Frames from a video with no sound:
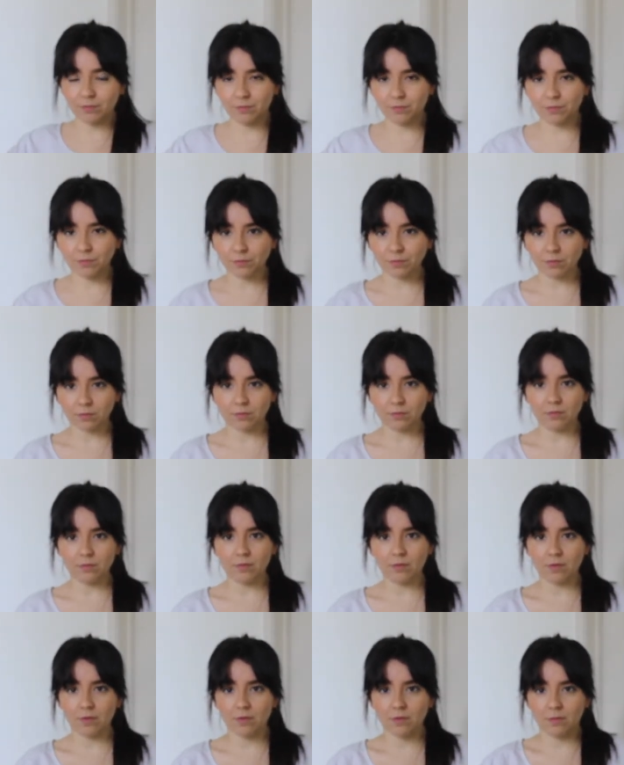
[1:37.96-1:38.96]

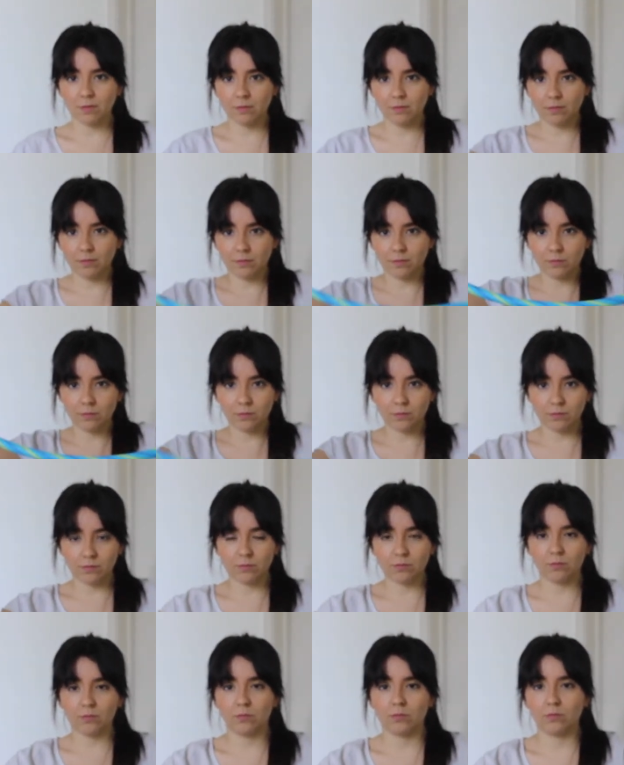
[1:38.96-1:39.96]

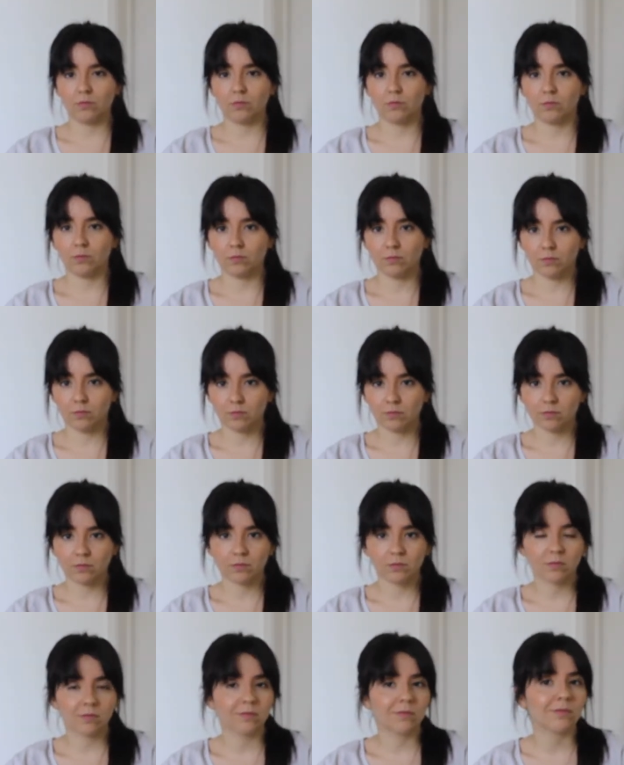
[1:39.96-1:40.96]

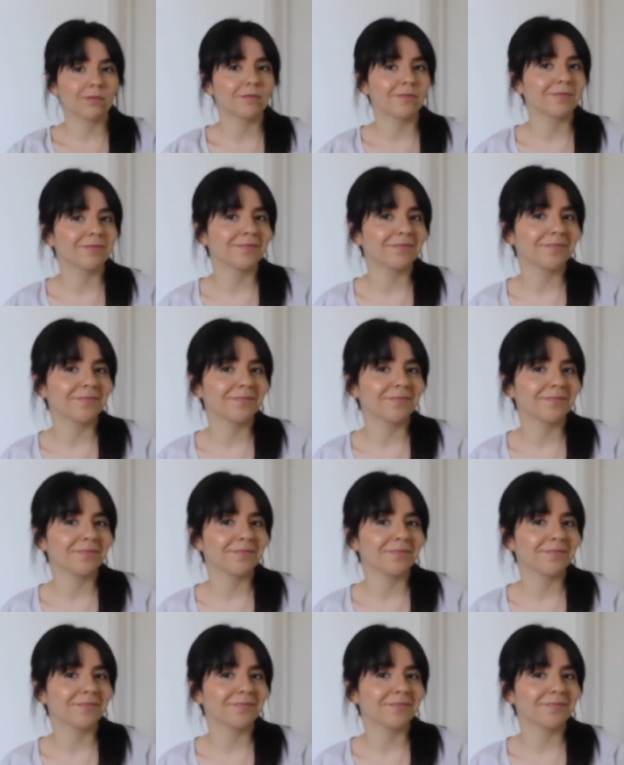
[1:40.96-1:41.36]
(no one is talking)